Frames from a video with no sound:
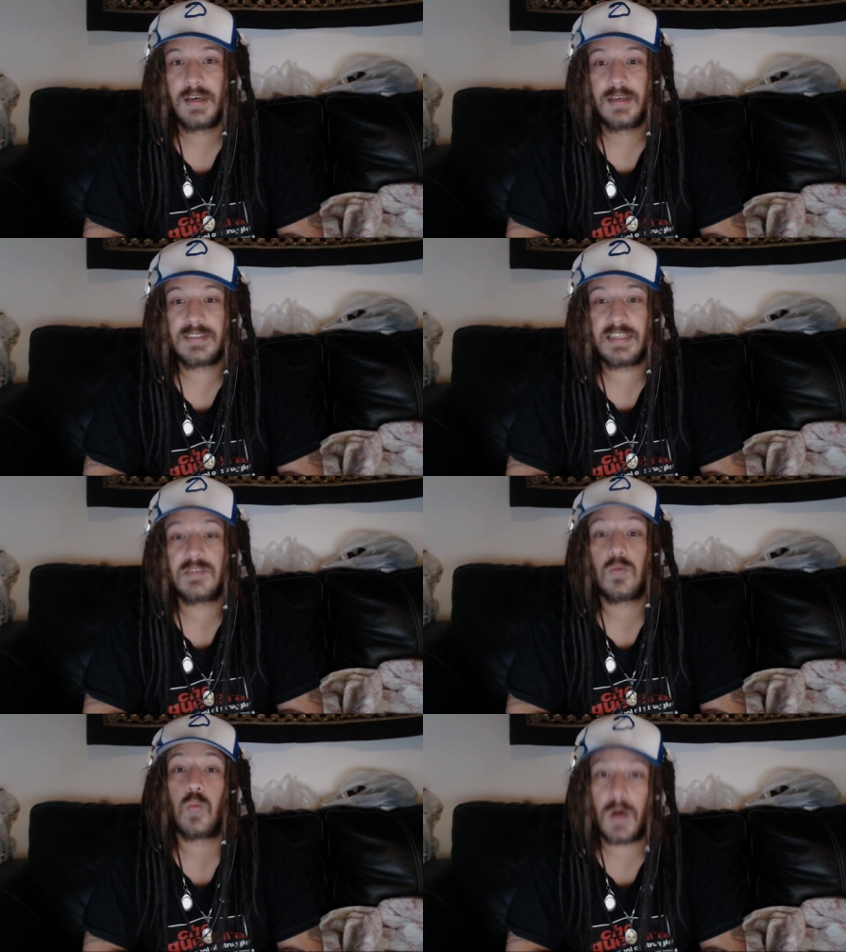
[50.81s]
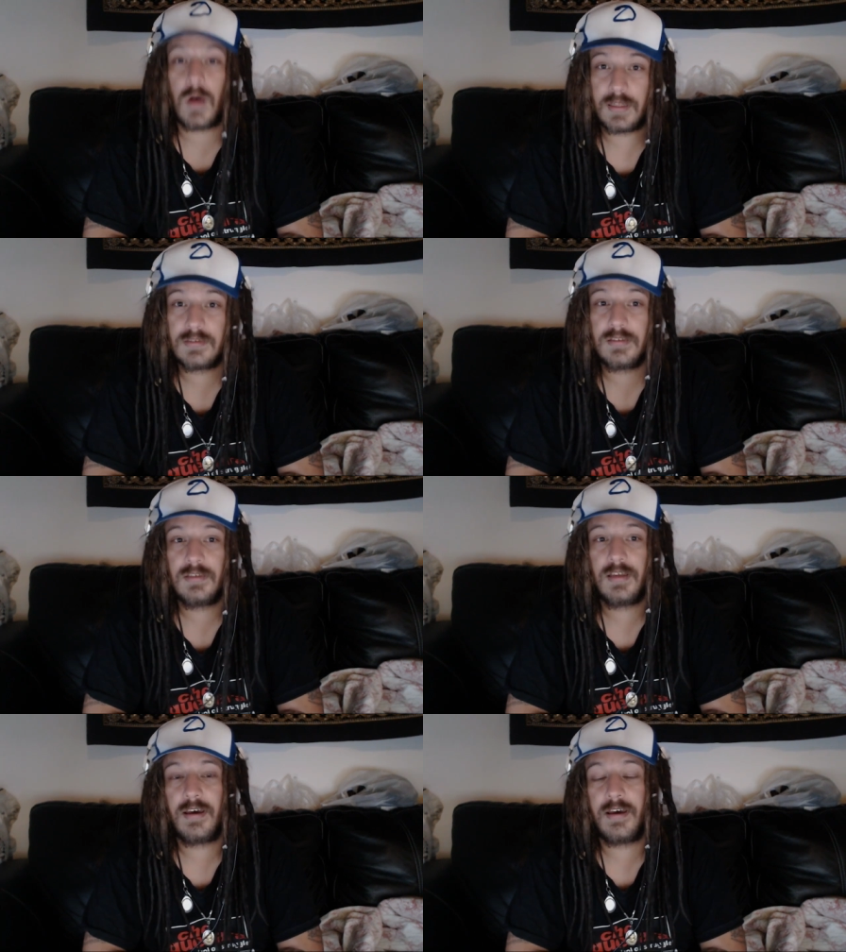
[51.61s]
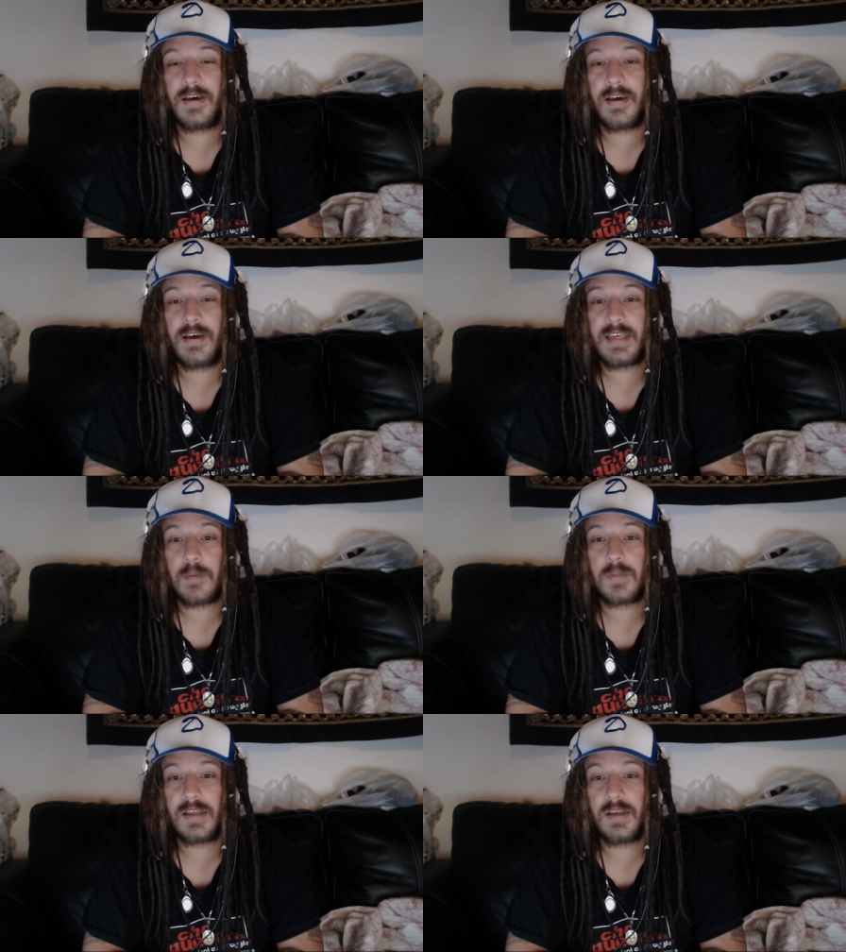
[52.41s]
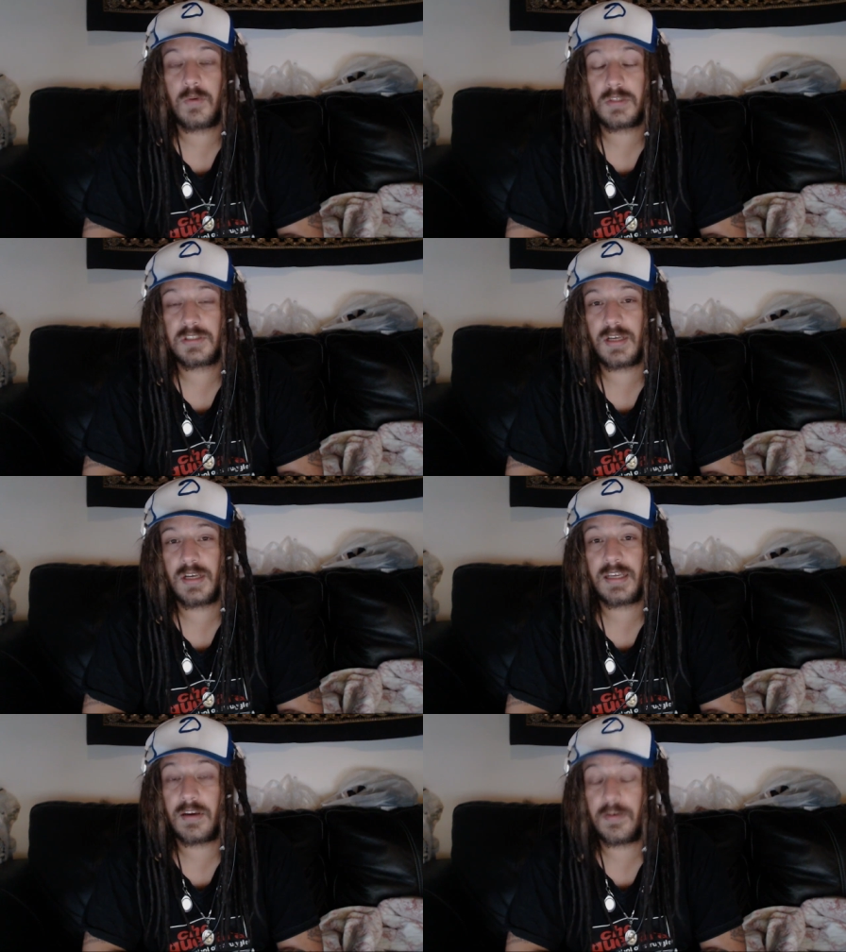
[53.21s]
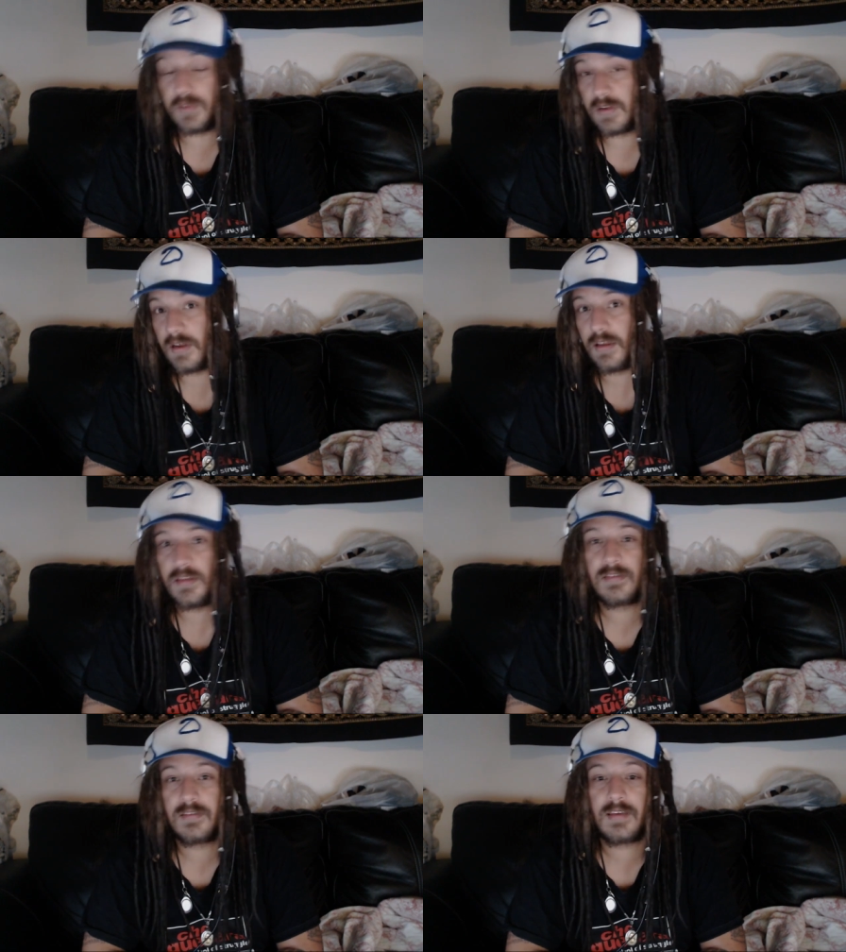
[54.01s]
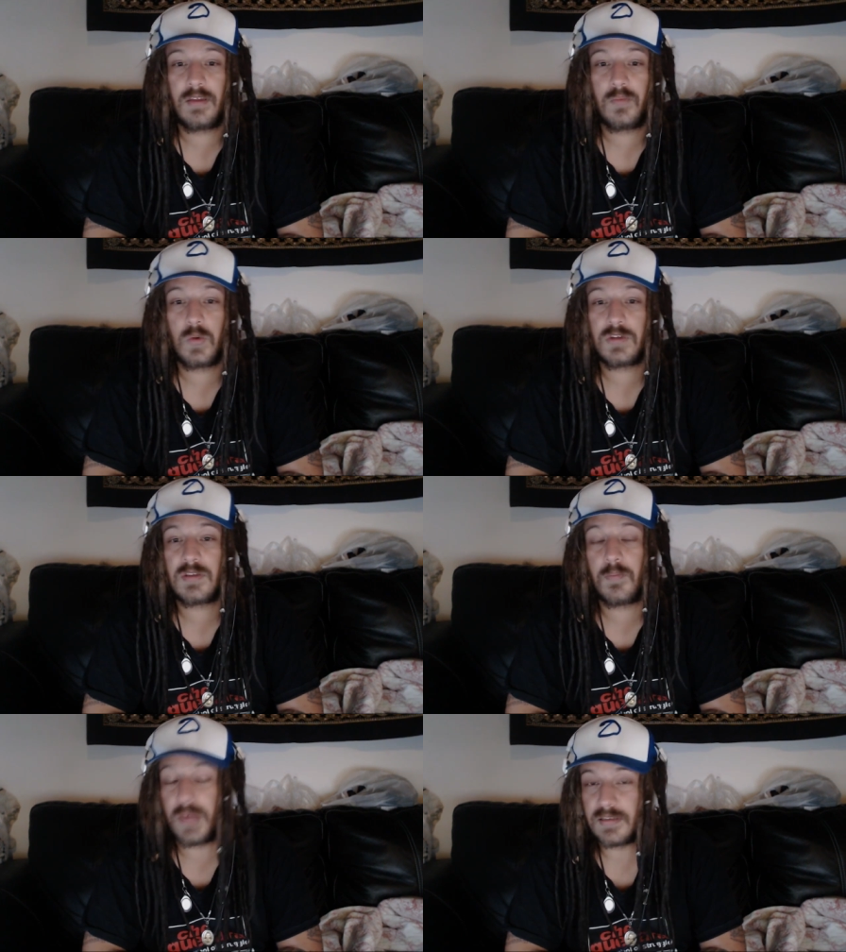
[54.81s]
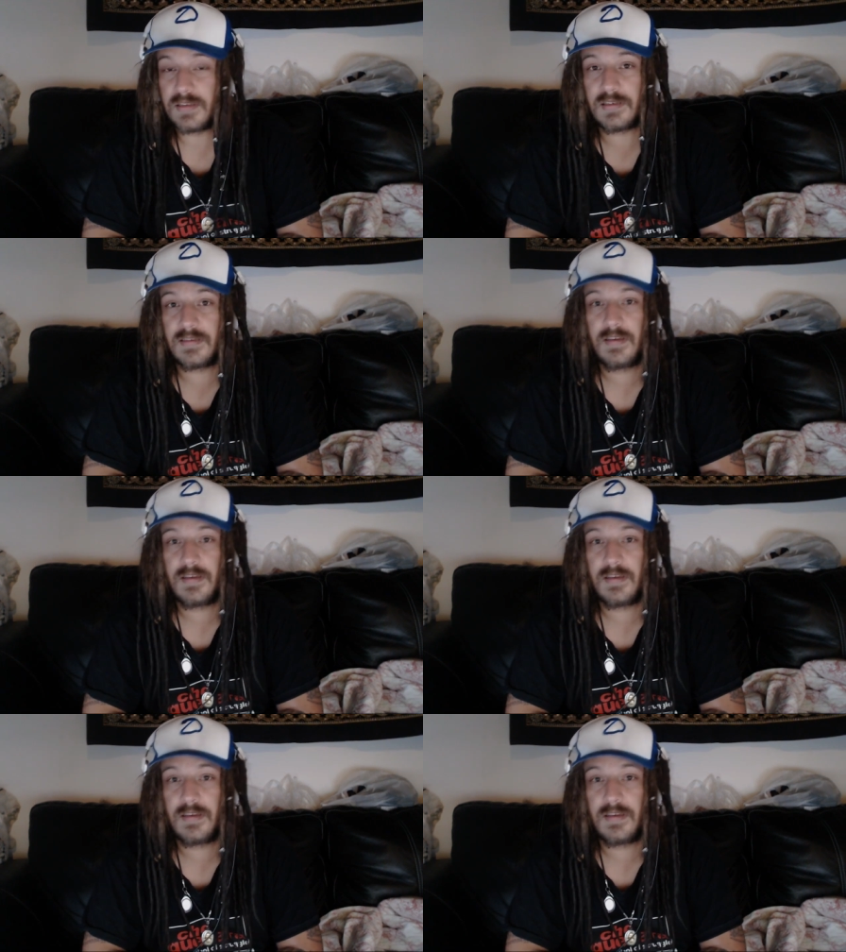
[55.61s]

Season one uh, gameplay, which uh, Gervira said was the best